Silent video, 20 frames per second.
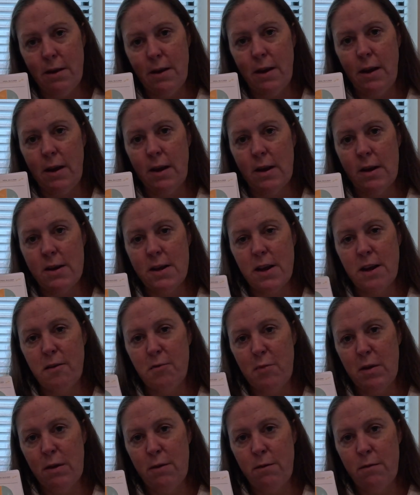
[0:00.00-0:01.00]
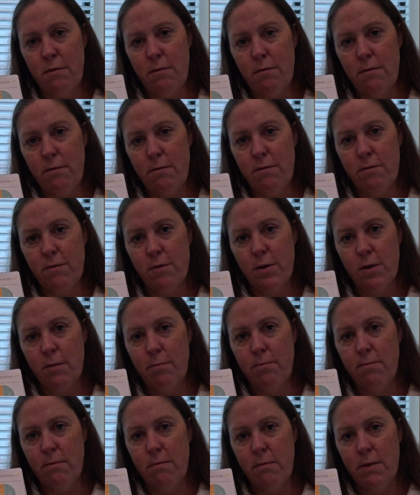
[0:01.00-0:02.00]
and have been for
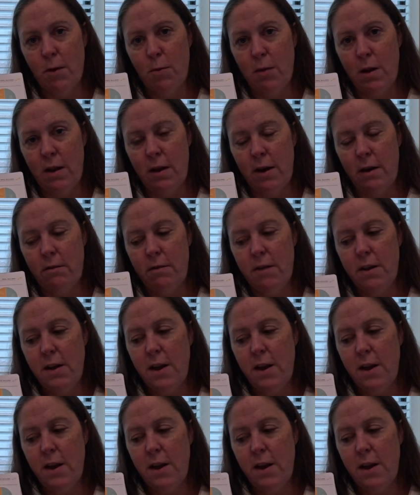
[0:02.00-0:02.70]
a while now.